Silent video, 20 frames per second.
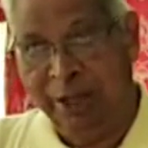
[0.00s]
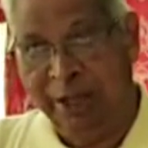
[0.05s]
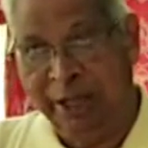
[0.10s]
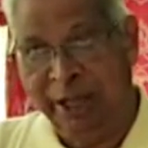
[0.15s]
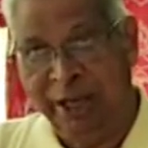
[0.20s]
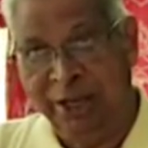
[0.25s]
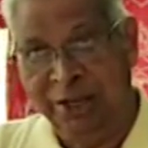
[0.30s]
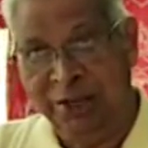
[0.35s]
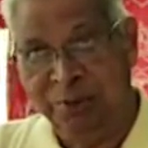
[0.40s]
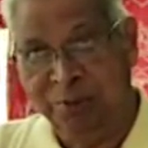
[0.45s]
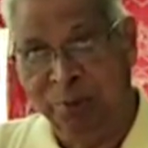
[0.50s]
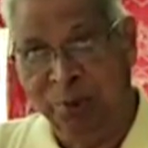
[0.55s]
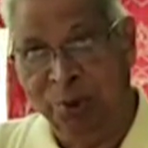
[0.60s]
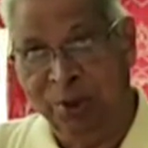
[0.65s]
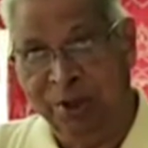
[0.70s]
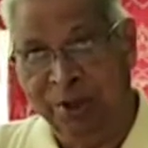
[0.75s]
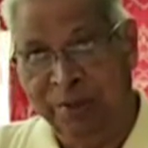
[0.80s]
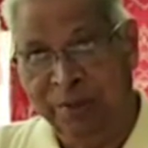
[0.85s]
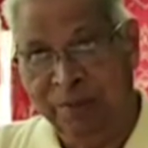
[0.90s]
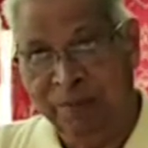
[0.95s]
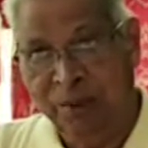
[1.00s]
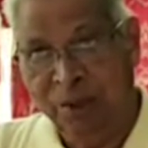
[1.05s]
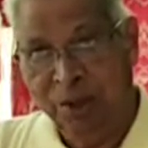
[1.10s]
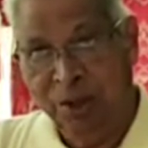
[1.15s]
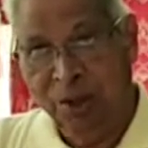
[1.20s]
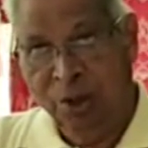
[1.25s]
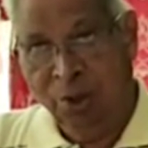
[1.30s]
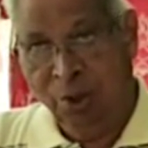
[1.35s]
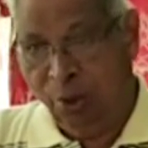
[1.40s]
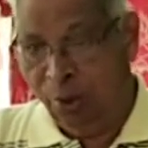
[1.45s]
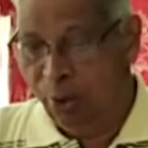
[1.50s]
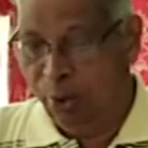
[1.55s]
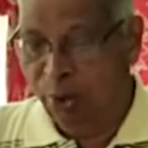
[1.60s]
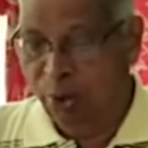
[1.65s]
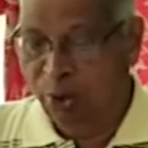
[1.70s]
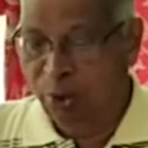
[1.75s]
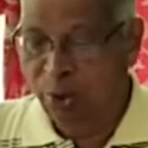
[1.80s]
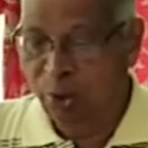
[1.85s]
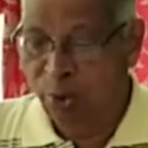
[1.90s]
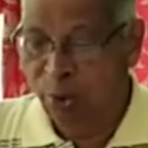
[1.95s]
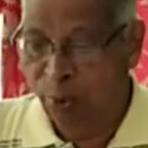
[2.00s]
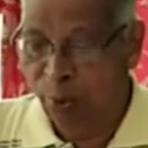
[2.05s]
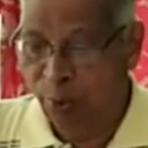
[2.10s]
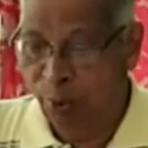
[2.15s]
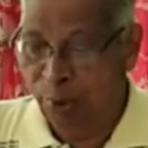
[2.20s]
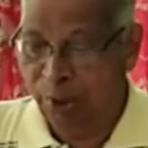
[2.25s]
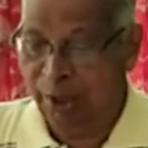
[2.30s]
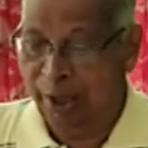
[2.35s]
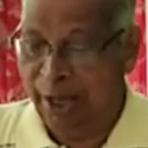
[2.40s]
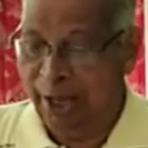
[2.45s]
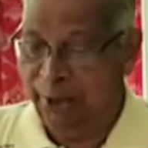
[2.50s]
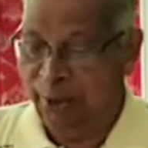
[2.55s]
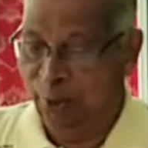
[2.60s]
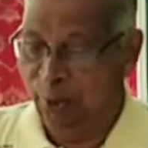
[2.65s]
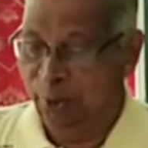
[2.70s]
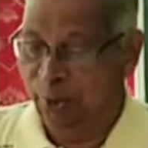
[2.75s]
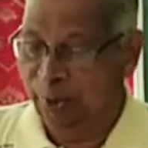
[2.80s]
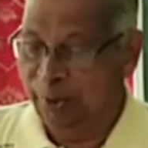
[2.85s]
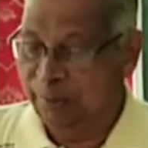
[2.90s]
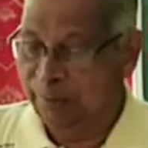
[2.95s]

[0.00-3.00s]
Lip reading: in his book called Organon.